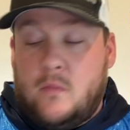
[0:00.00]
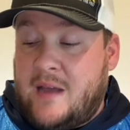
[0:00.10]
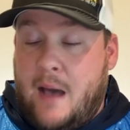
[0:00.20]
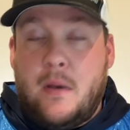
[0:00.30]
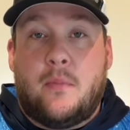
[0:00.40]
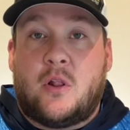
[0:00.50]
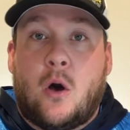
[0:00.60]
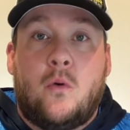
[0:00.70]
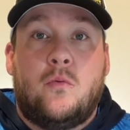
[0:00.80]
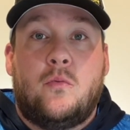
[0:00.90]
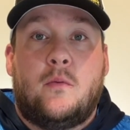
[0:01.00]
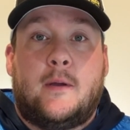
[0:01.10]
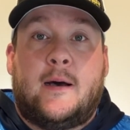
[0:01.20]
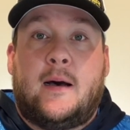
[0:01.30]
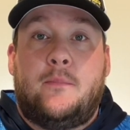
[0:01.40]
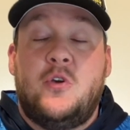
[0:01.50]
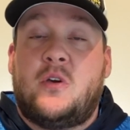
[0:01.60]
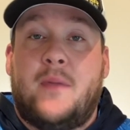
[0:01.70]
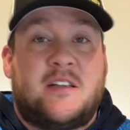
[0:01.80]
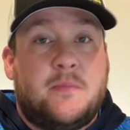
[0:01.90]
comment below, you
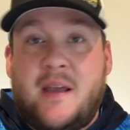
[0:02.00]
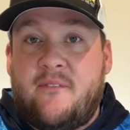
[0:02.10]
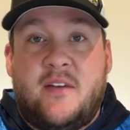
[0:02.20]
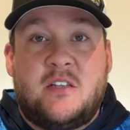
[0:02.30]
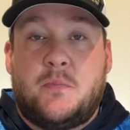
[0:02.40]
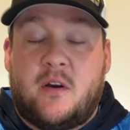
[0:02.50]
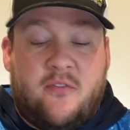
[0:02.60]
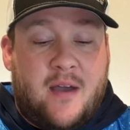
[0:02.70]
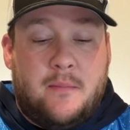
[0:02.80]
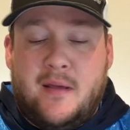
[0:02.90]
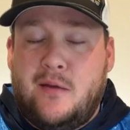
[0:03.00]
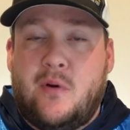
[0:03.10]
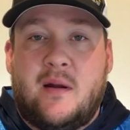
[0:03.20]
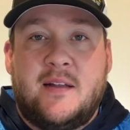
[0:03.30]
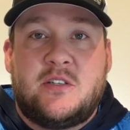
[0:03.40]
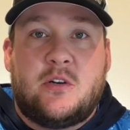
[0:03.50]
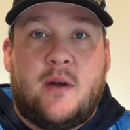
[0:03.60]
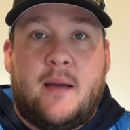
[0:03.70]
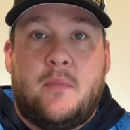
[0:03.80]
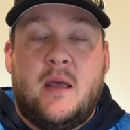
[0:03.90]
can message me on Facebook, find me anywhere,
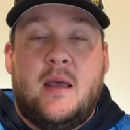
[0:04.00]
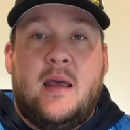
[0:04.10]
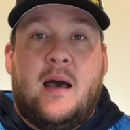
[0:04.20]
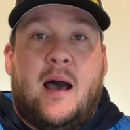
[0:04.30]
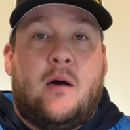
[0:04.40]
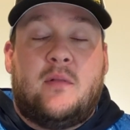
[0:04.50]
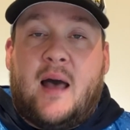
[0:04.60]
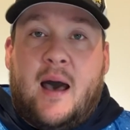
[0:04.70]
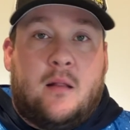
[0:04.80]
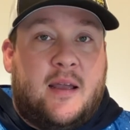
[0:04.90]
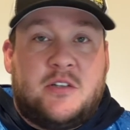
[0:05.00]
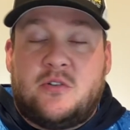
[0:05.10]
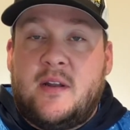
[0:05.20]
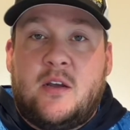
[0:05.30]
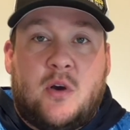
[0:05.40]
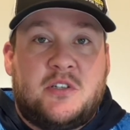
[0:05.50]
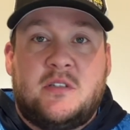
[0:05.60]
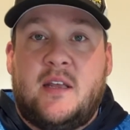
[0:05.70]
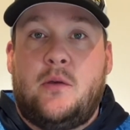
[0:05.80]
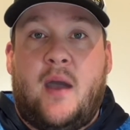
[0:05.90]
Instagram. I'll answer any
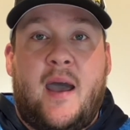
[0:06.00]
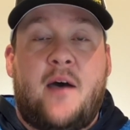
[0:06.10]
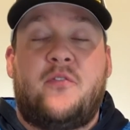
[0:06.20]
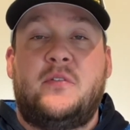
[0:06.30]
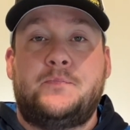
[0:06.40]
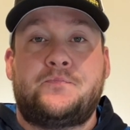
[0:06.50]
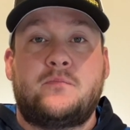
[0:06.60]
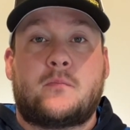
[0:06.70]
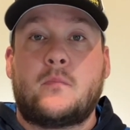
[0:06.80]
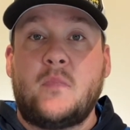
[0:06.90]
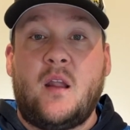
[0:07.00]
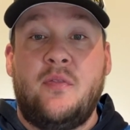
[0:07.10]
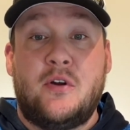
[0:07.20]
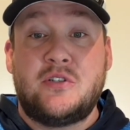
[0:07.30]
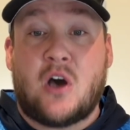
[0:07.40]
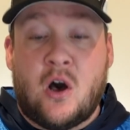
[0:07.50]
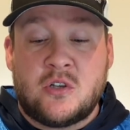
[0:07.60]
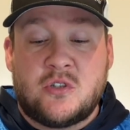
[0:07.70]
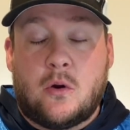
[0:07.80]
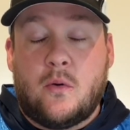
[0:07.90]
questions that you have. There's
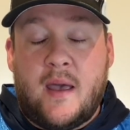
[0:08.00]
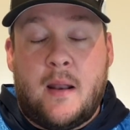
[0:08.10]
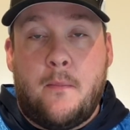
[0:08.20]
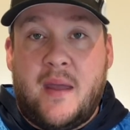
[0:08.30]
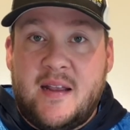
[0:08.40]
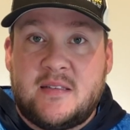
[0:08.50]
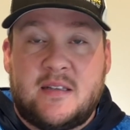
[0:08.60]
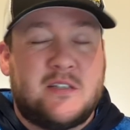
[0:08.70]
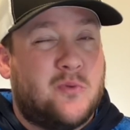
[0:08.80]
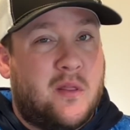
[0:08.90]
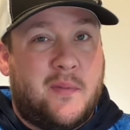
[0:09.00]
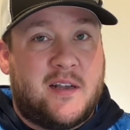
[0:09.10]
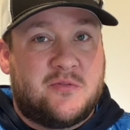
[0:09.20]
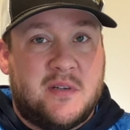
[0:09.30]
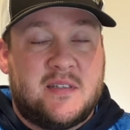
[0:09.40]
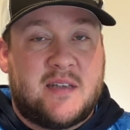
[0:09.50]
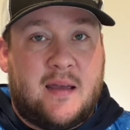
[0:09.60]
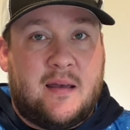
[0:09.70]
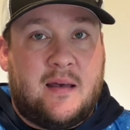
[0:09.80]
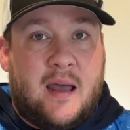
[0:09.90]
also an amazing, this is one of the biggest reasons
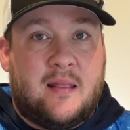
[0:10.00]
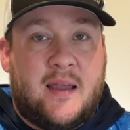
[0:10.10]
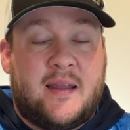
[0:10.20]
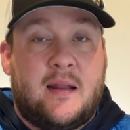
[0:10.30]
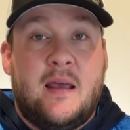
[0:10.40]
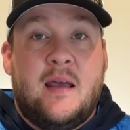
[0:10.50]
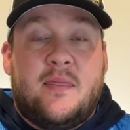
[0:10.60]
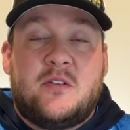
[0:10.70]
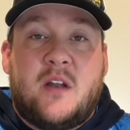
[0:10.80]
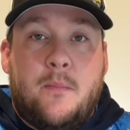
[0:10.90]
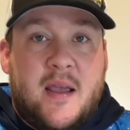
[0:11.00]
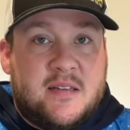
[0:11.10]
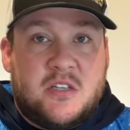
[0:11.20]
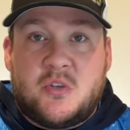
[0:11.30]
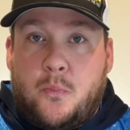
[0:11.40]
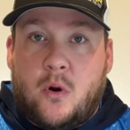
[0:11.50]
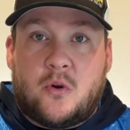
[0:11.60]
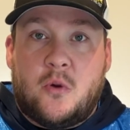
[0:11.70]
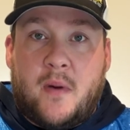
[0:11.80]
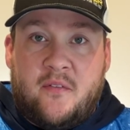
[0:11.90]
I like it, there's an amazing support
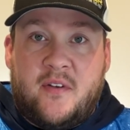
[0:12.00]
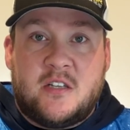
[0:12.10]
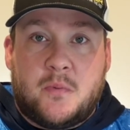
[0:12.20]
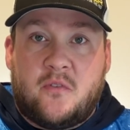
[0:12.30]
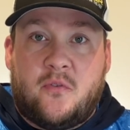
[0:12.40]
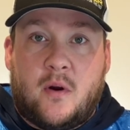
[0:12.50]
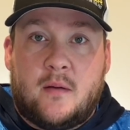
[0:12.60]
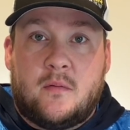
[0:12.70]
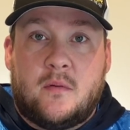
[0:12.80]
group on Facebook for it.